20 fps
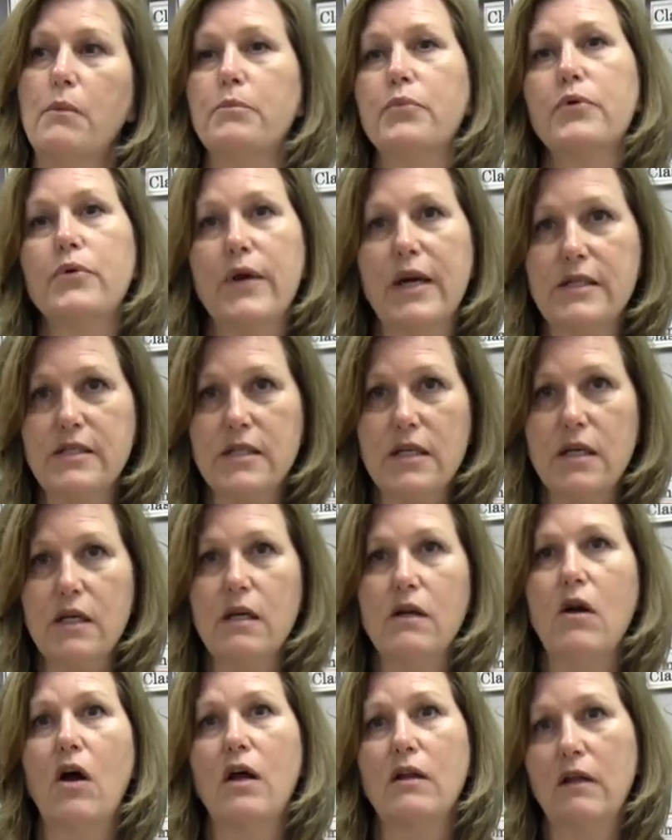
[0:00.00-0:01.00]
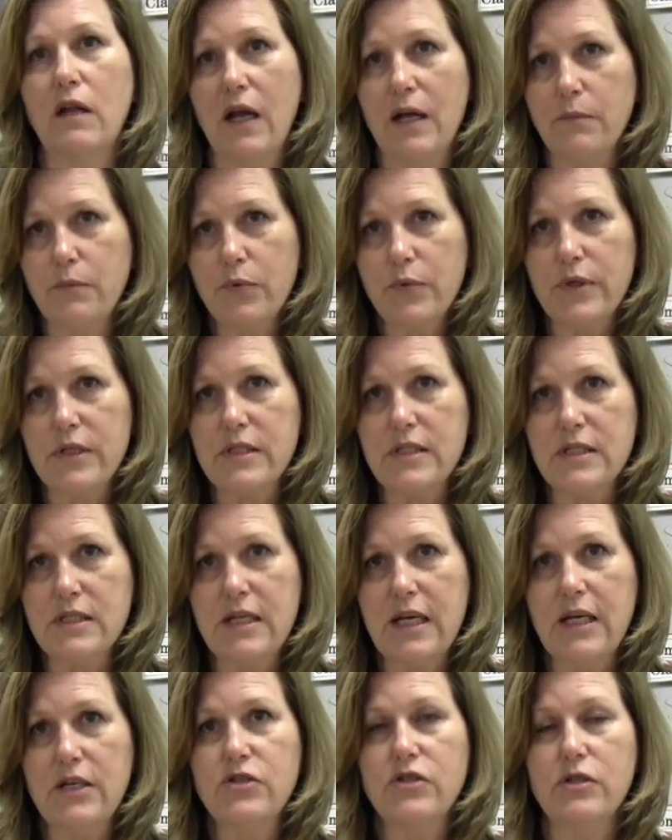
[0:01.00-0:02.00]
Prezi, an online
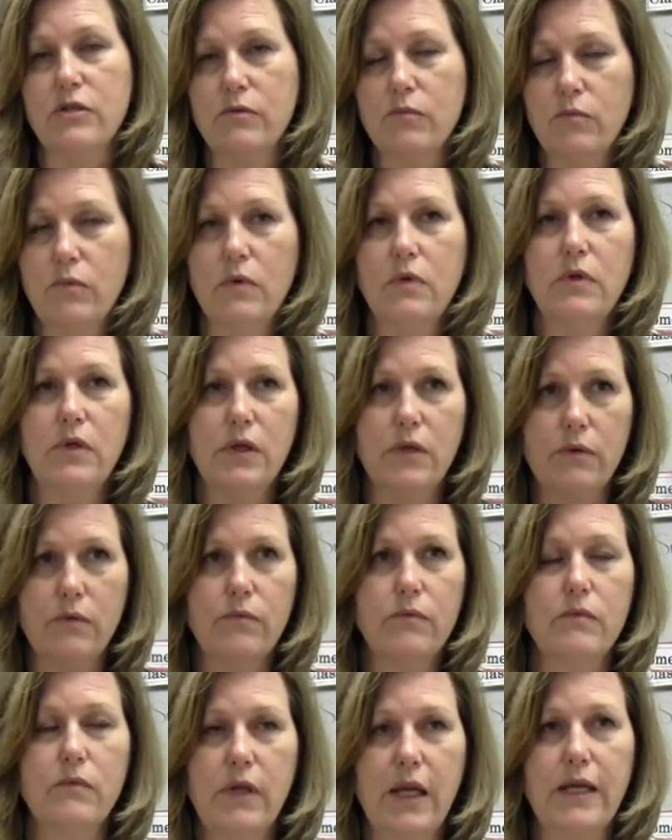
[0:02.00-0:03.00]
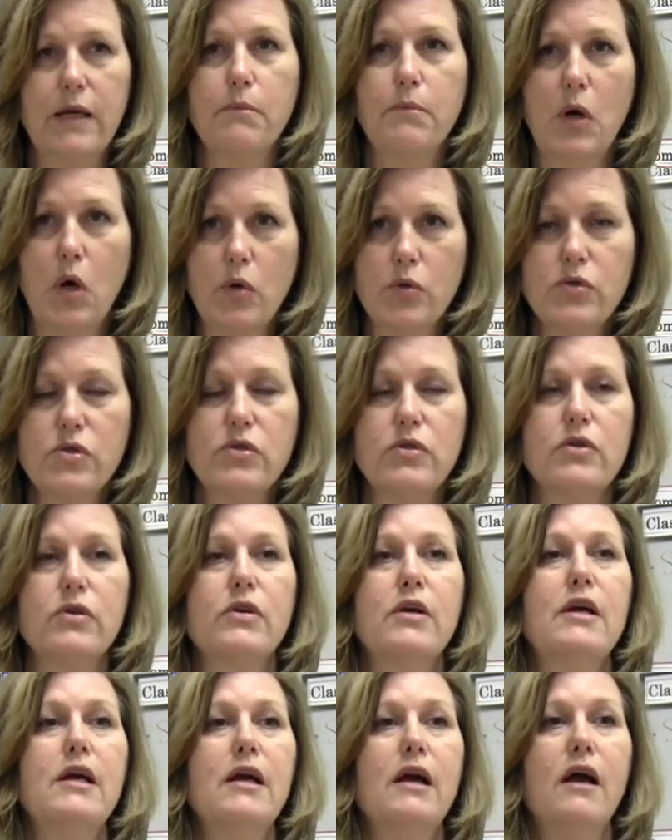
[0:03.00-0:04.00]
presentation, you know, like a poster.
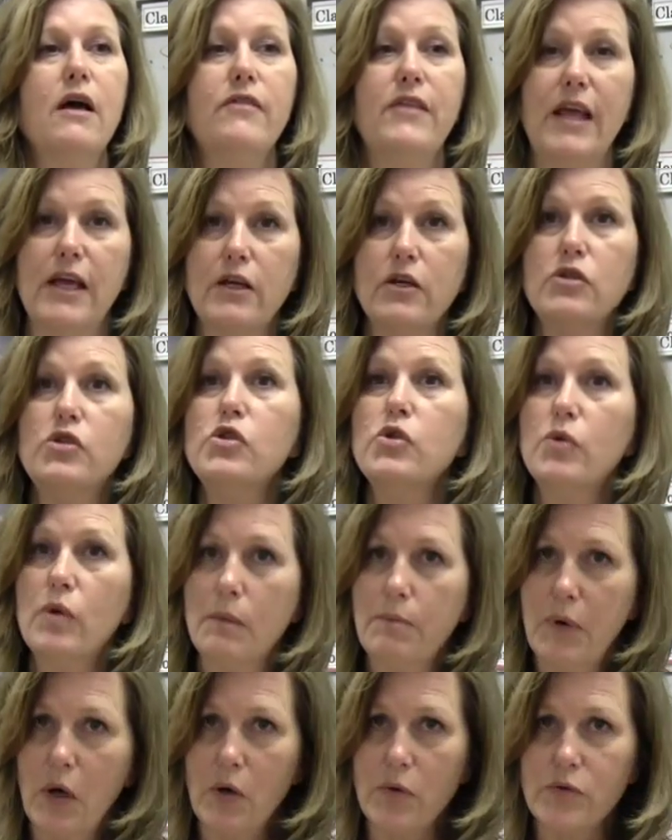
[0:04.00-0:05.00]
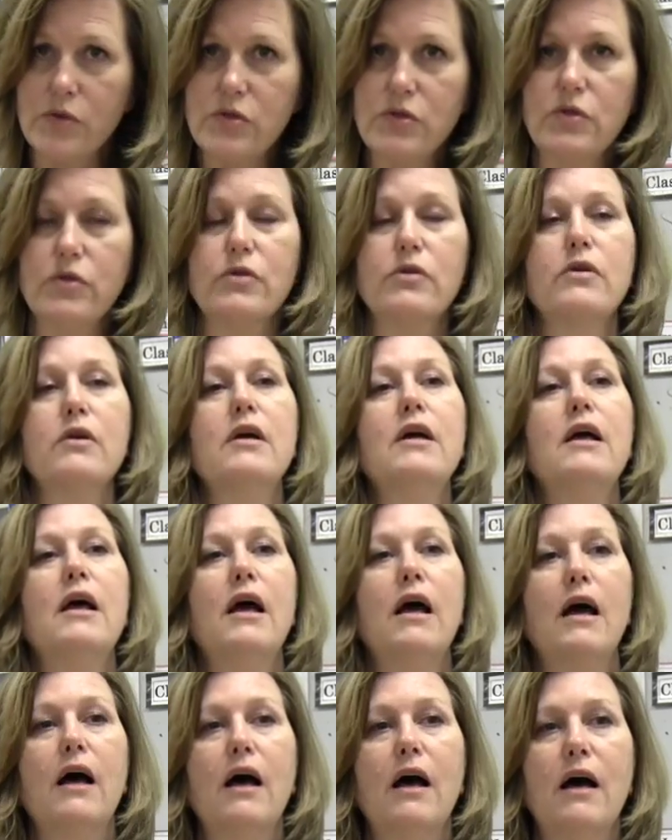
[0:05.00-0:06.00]
They could do a poster.
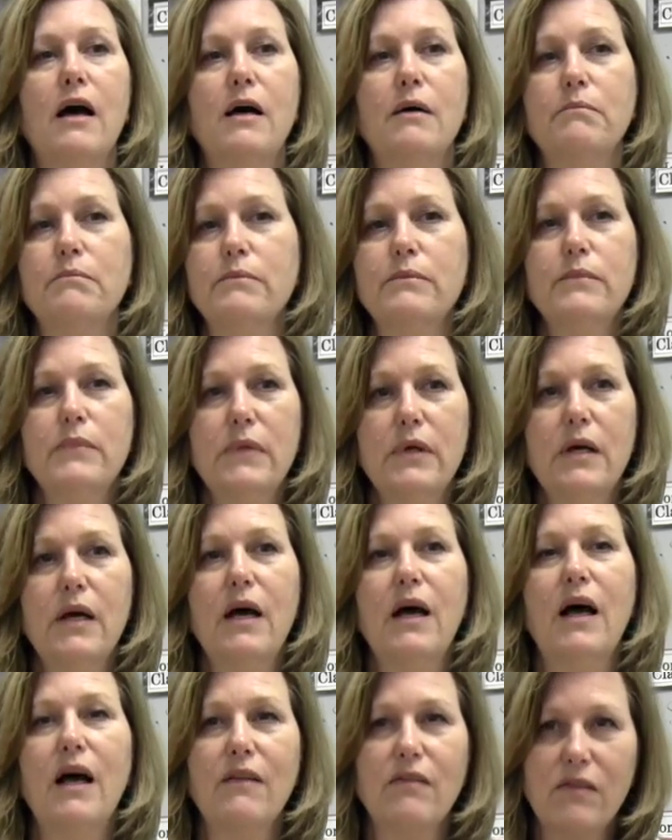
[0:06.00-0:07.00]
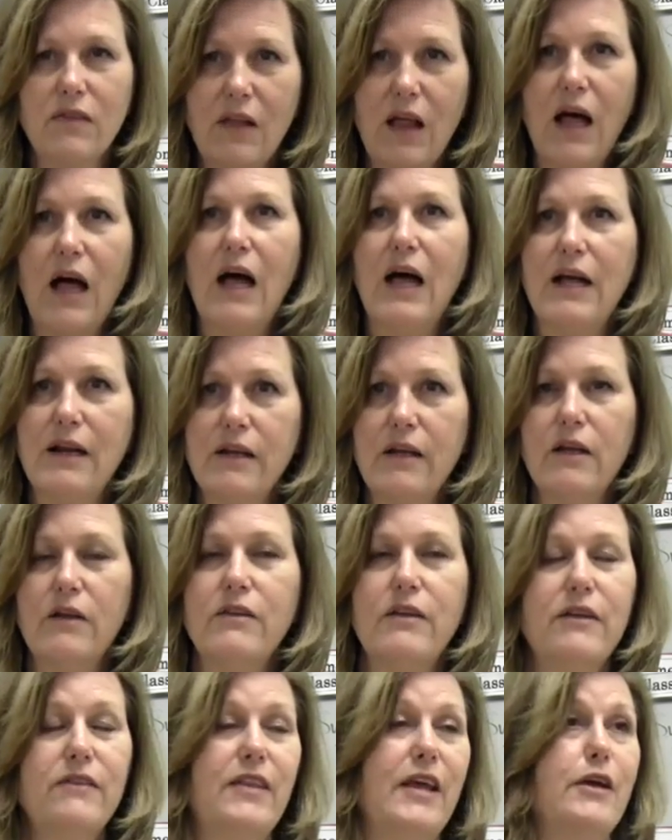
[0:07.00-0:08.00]

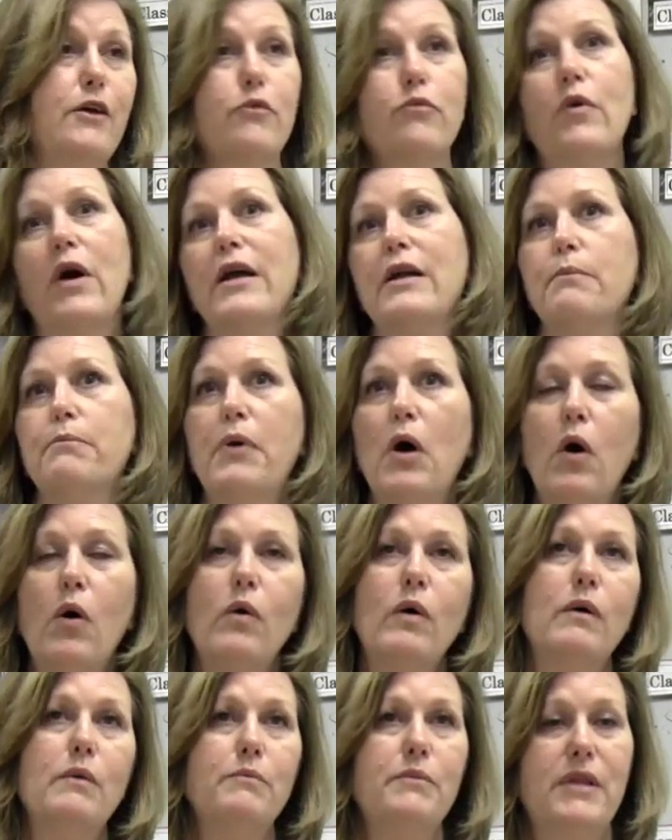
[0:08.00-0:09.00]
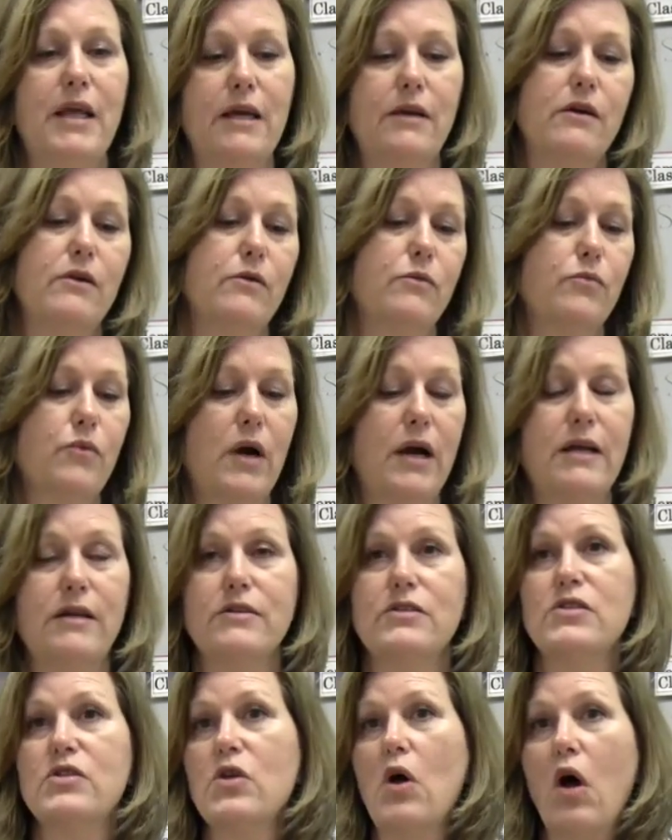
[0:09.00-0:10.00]
They could write a poem. They could write
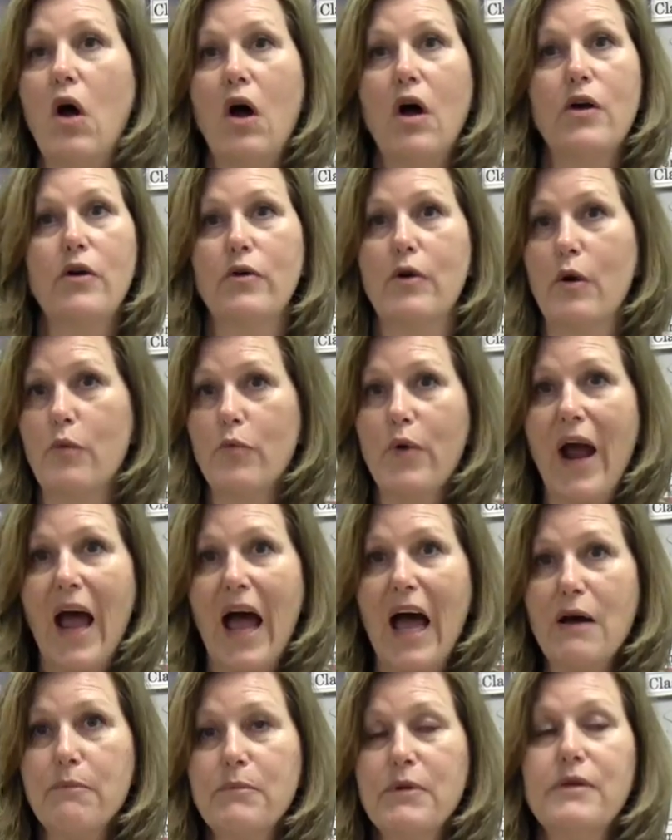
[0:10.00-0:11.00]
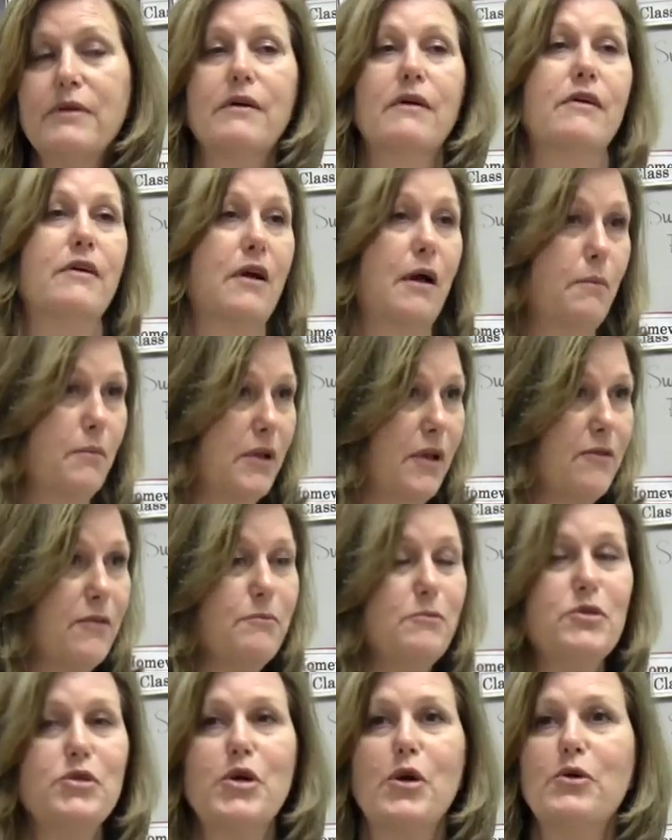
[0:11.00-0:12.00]
a song or a rap. A couple of
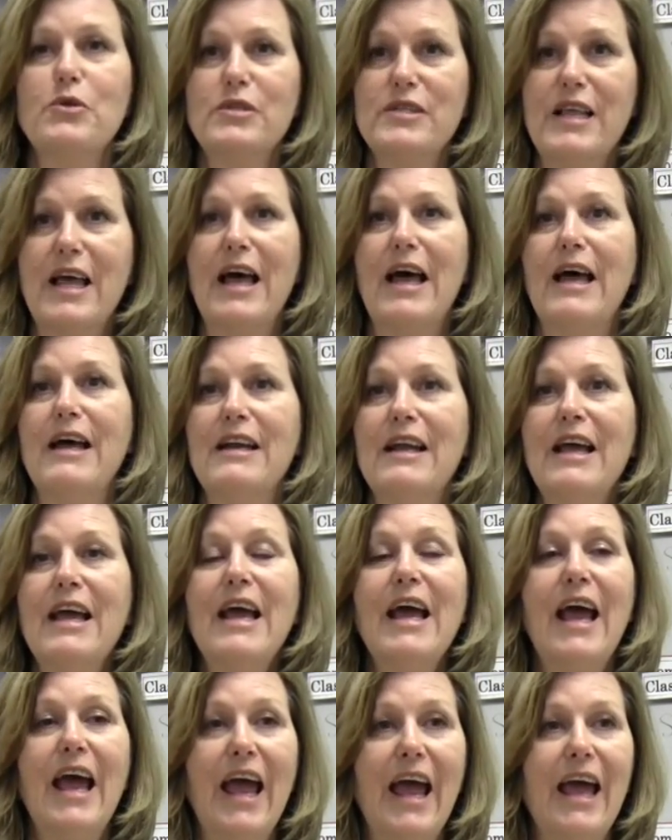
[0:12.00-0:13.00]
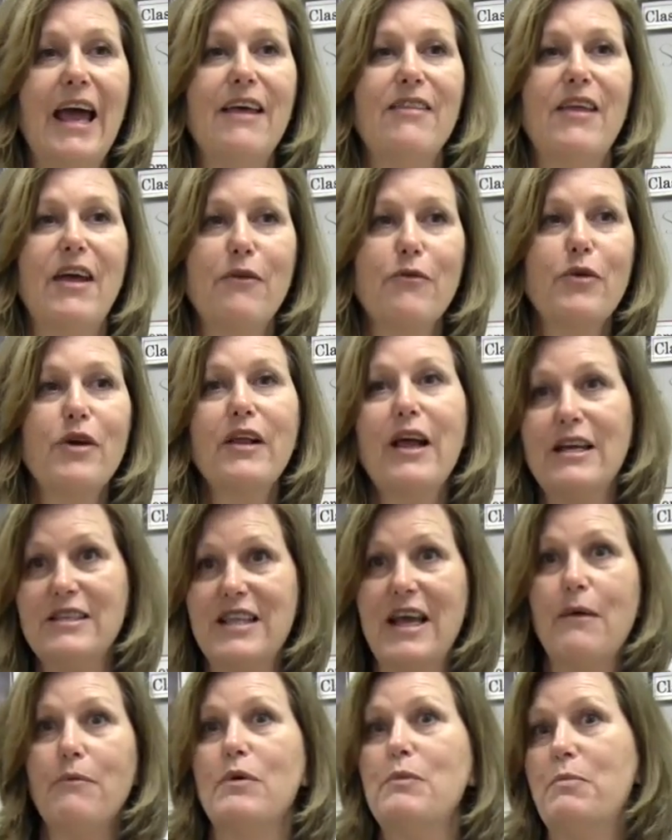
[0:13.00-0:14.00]
them chose that. And they
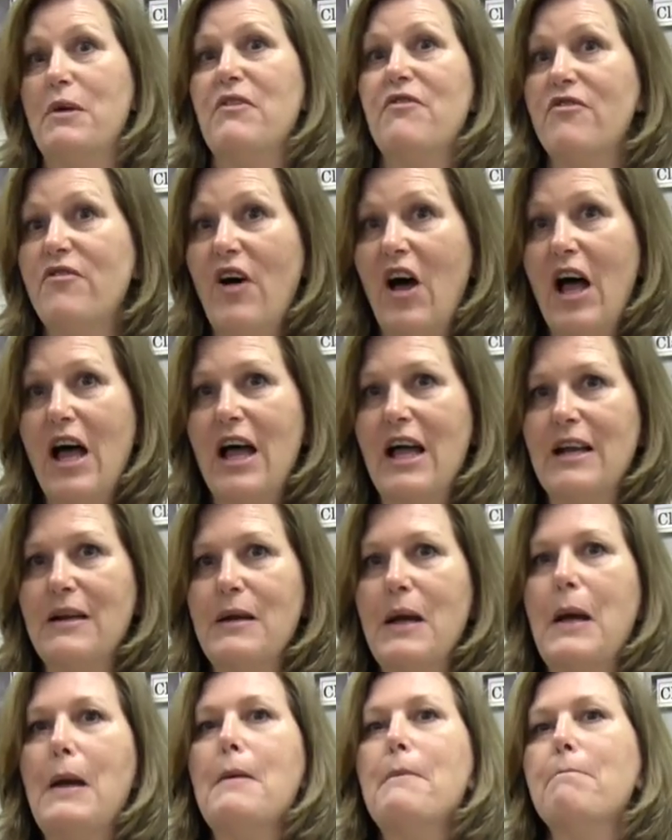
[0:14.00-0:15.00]
realized that would be fun,